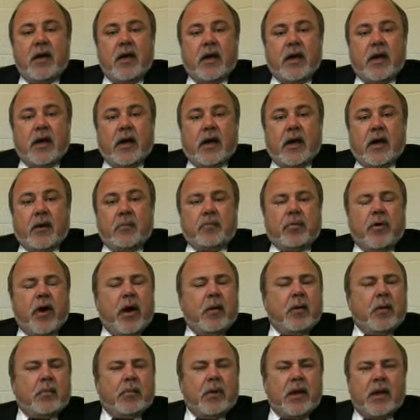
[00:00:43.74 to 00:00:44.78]

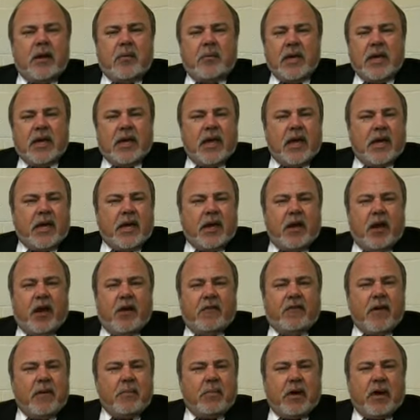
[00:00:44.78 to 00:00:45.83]
Probably will be kicking
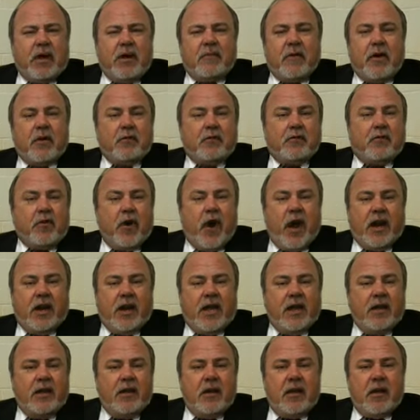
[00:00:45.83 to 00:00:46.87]
off, I believe, on
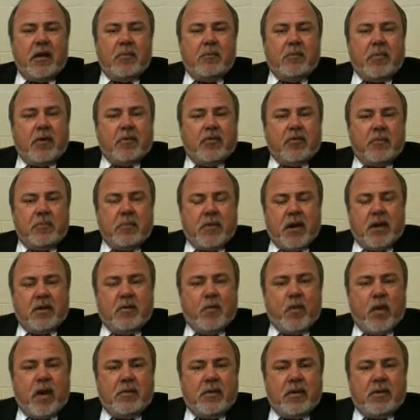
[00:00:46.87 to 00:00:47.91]
Friday. Both the men
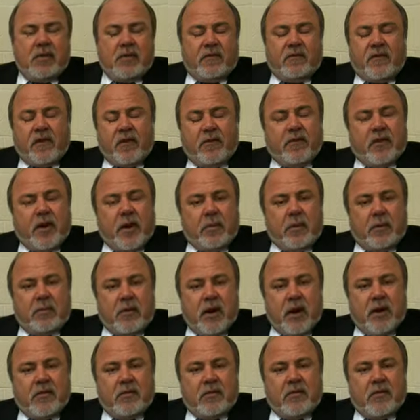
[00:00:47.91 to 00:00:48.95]
and women. The first couple of
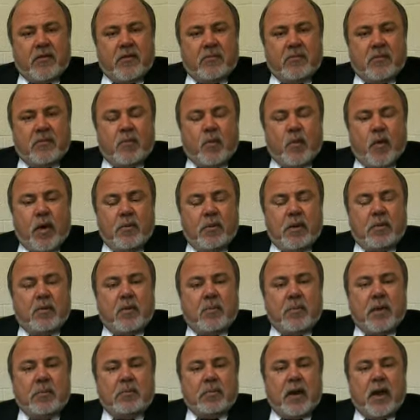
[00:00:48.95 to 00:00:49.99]
rounds of the women
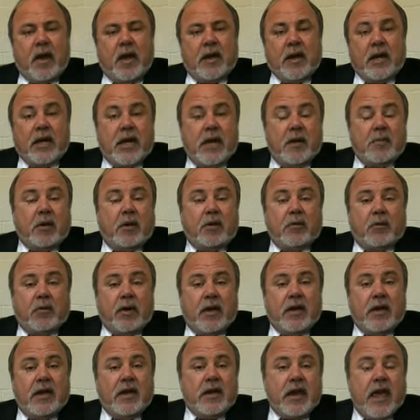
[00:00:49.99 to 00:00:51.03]
will be played at Kimmel
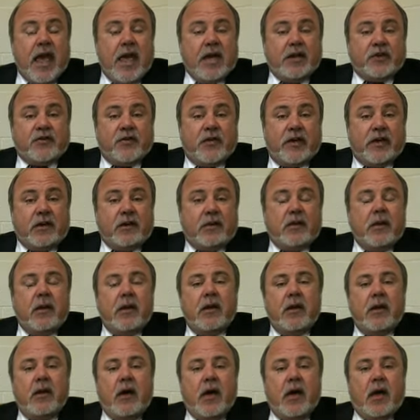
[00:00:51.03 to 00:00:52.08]
Arena in Asheville.
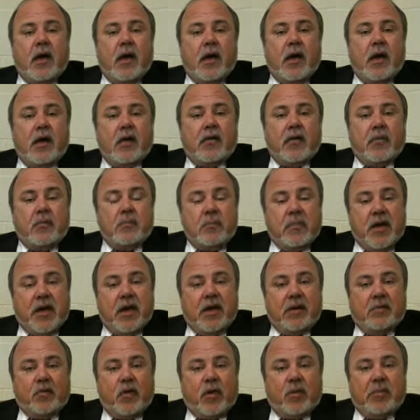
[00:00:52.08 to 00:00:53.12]
The
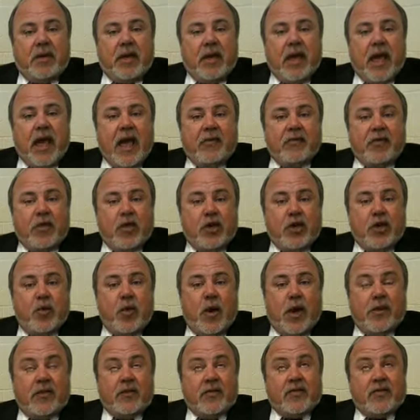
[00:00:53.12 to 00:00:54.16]
men will be at the
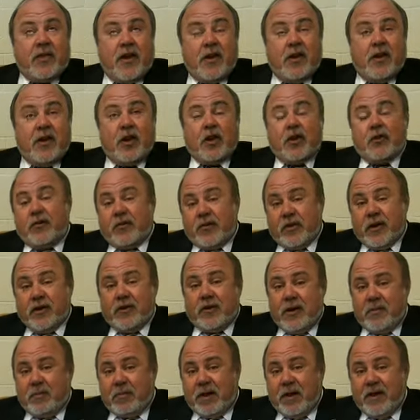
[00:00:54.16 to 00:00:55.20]
U.S. Cellular
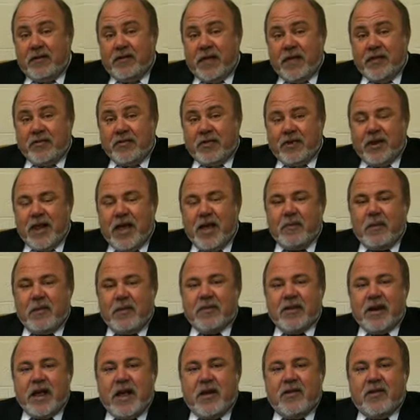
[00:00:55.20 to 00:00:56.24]
Center. I believe that's the name
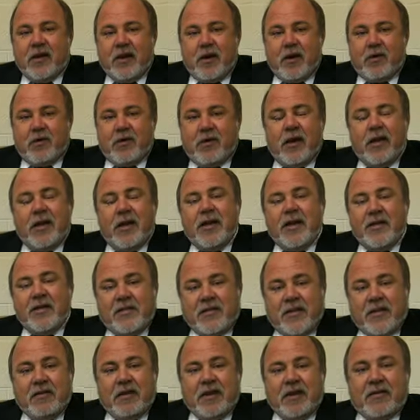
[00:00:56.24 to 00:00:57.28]
of it now. The old
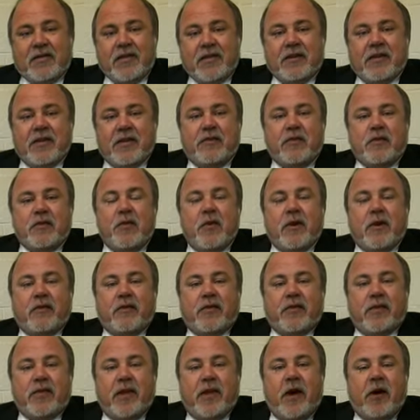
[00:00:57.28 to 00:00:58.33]
Civic Center, if you will,
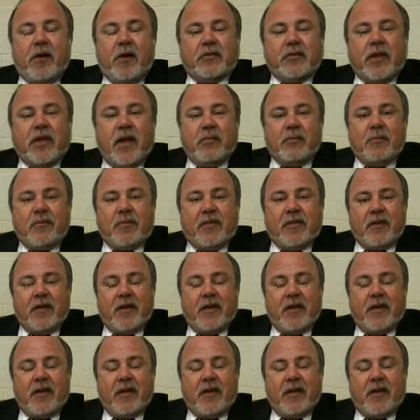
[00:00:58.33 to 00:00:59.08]
for the old-timers